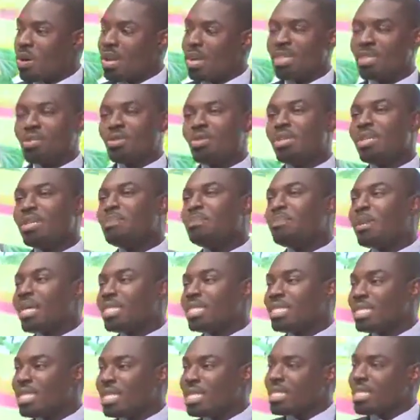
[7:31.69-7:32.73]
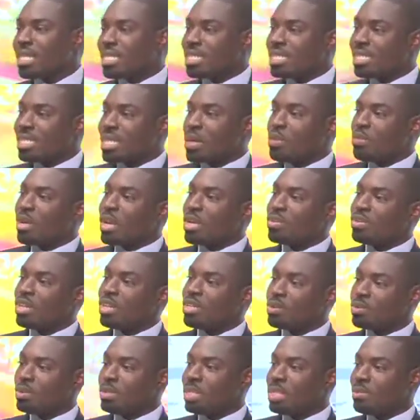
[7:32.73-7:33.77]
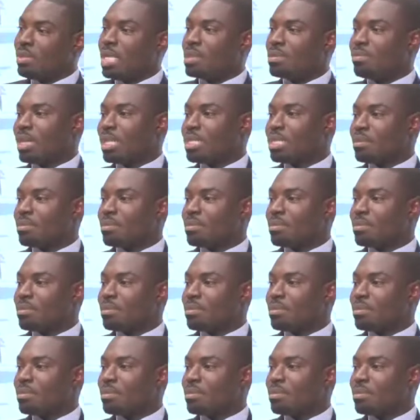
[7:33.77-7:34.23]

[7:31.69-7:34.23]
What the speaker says: So imagine it's a system you are trying to put in place, but